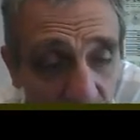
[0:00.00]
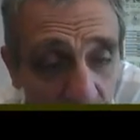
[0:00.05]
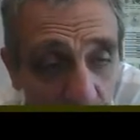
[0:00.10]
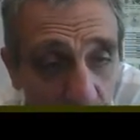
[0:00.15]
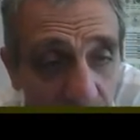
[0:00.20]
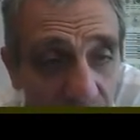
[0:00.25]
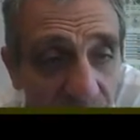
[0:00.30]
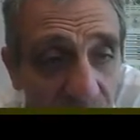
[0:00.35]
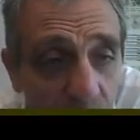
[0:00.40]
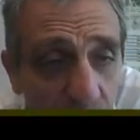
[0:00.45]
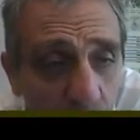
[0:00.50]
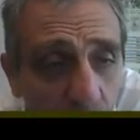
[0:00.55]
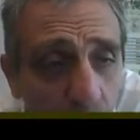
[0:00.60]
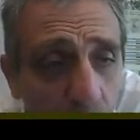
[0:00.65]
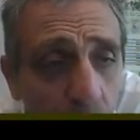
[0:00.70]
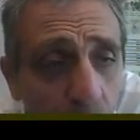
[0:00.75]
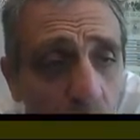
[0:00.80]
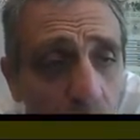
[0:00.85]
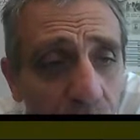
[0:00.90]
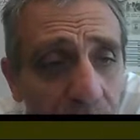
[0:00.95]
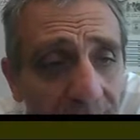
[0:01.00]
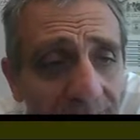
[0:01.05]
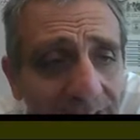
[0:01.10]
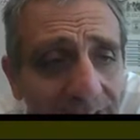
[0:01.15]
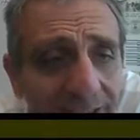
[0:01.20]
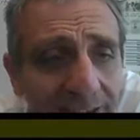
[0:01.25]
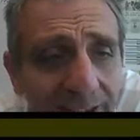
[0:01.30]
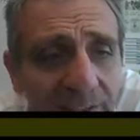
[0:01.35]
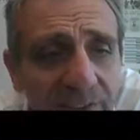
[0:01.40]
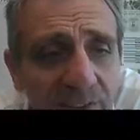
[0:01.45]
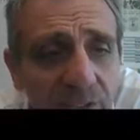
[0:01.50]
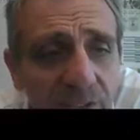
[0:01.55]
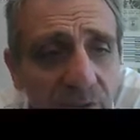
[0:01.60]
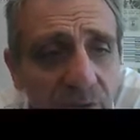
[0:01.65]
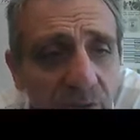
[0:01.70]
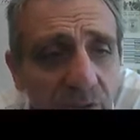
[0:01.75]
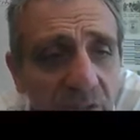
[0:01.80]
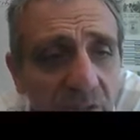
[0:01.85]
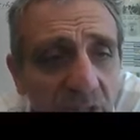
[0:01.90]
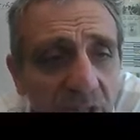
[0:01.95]
we've already
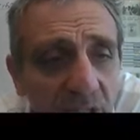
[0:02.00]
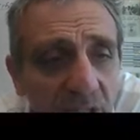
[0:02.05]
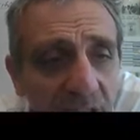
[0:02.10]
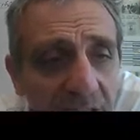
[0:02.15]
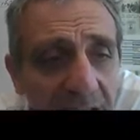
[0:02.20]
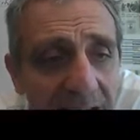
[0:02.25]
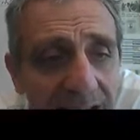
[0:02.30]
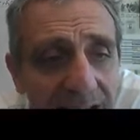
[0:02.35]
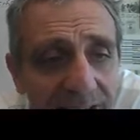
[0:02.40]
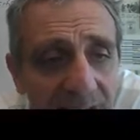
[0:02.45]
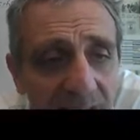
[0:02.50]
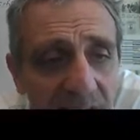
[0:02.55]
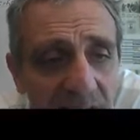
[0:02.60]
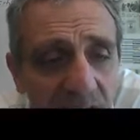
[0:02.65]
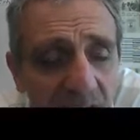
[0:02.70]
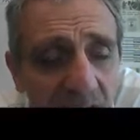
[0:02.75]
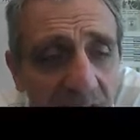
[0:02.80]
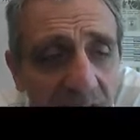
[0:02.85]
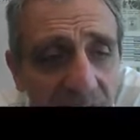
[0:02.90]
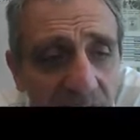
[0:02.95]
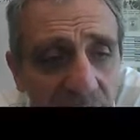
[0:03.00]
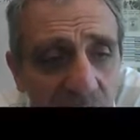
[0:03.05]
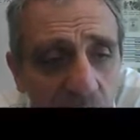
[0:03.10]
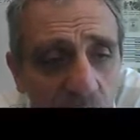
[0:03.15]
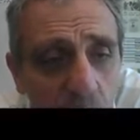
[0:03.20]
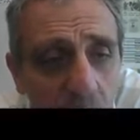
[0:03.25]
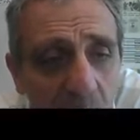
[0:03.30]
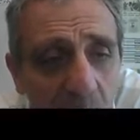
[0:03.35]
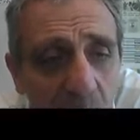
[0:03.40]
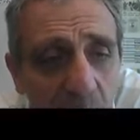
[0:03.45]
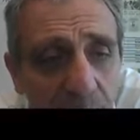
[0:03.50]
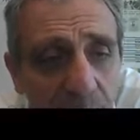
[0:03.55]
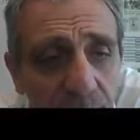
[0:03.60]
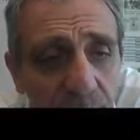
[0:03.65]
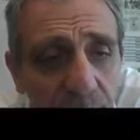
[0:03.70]
executed the last line 12